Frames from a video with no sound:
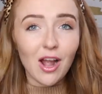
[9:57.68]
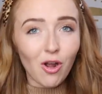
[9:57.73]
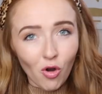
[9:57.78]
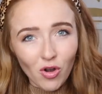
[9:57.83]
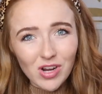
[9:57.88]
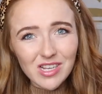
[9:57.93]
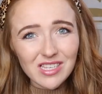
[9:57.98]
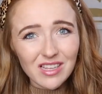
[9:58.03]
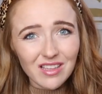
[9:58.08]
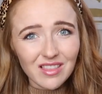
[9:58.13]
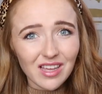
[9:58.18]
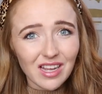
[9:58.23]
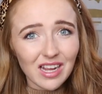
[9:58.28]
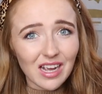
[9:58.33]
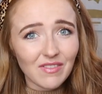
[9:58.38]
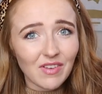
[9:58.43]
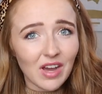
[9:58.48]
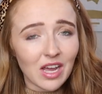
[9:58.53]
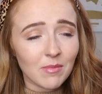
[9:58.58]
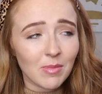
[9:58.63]
I honestly think
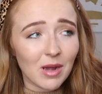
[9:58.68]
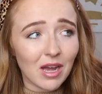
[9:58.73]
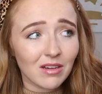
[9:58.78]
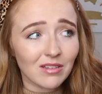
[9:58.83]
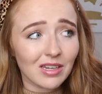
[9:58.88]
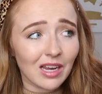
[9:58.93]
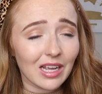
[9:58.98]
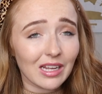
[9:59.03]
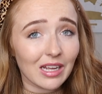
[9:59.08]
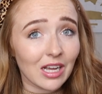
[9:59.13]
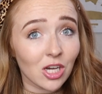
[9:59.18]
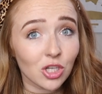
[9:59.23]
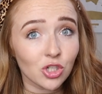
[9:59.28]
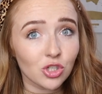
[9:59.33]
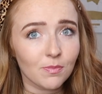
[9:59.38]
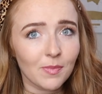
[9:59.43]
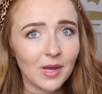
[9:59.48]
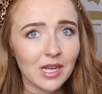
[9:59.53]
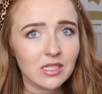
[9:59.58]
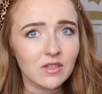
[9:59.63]
I've had about like
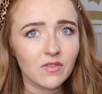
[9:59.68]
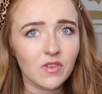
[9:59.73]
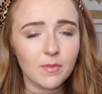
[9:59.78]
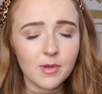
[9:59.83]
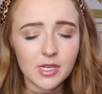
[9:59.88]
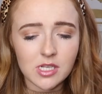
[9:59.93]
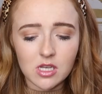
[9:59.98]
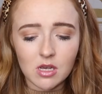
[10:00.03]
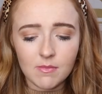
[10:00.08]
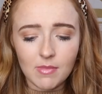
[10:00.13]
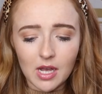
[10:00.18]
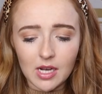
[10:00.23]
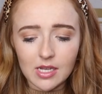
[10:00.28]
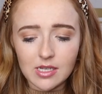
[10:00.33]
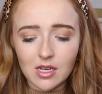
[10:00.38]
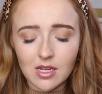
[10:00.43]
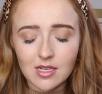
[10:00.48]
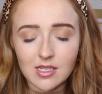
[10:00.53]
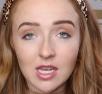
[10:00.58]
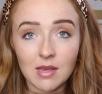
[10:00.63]
100 pairs of Capizio ballet
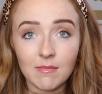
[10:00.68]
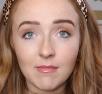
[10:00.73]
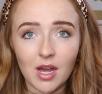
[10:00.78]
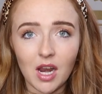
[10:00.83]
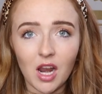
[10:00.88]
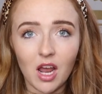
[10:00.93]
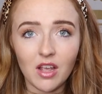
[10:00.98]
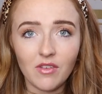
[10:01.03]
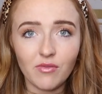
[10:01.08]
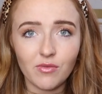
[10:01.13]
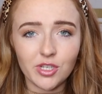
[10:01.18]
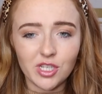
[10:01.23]
tights in my life,